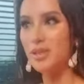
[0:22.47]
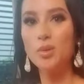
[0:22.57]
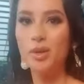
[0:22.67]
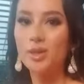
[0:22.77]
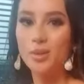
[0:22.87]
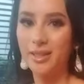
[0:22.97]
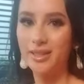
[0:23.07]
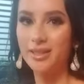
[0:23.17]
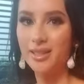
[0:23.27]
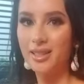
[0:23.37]
been a
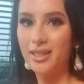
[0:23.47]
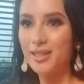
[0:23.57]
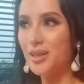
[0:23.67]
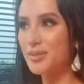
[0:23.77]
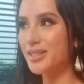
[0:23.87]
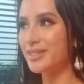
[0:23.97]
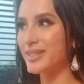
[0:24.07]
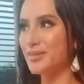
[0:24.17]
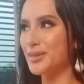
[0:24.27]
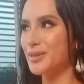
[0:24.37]
whirlwind. So
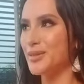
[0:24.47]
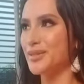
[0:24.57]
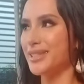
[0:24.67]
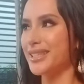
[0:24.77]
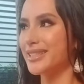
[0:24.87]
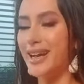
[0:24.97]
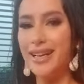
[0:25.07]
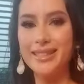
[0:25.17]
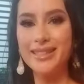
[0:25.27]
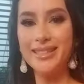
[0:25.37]
I'm so
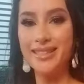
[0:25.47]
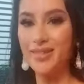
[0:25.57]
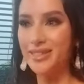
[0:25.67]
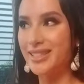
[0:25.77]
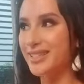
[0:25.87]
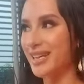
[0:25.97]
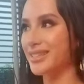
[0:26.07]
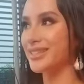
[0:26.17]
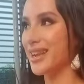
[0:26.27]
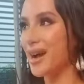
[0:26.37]
excited. It's definitely
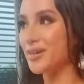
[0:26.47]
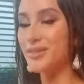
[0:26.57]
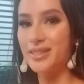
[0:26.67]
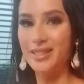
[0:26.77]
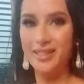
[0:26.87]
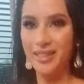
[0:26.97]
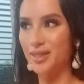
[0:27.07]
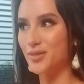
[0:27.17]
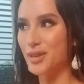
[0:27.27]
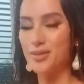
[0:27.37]
set, and now I'm sitting
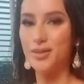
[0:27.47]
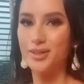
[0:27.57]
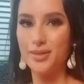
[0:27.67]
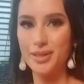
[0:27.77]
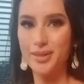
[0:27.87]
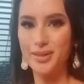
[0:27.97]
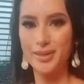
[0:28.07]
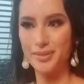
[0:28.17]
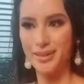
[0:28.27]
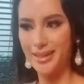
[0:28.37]
here in front of all of you. So
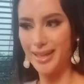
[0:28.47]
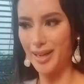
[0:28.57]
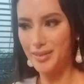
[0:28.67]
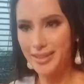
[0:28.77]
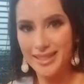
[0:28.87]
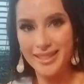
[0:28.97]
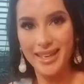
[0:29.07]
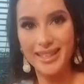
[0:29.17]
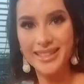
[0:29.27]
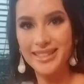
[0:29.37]
I'm just
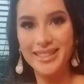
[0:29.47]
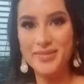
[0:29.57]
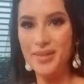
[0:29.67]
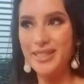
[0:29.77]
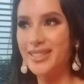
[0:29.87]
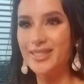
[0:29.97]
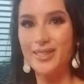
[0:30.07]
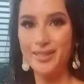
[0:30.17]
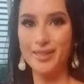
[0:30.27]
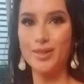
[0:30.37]
excited. I'm ready to
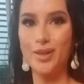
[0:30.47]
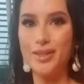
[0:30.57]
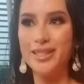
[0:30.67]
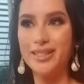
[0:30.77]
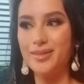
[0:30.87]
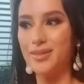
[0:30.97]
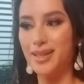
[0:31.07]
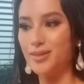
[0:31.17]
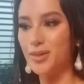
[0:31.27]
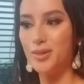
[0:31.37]
start this journey
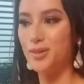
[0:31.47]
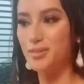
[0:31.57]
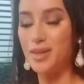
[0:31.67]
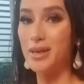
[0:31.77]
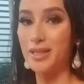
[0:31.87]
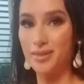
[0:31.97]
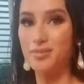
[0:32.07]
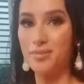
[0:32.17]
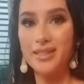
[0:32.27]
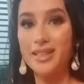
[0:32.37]
and unfold
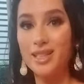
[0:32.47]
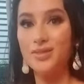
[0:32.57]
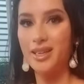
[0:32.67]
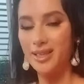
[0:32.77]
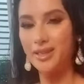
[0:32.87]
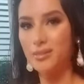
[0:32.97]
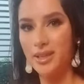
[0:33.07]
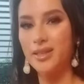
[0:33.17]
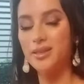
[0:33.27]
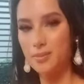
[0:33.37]
myself that I can be.